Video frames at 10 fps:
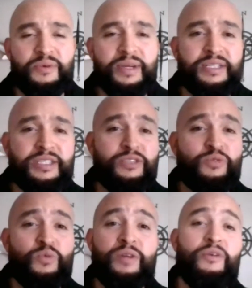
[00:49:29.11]
which
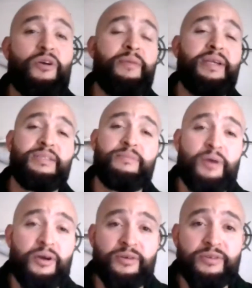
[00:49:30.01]
is one of our amazing
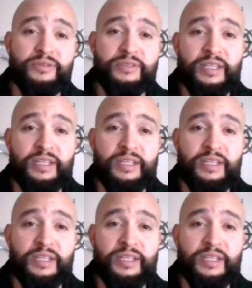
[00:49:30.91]
partners.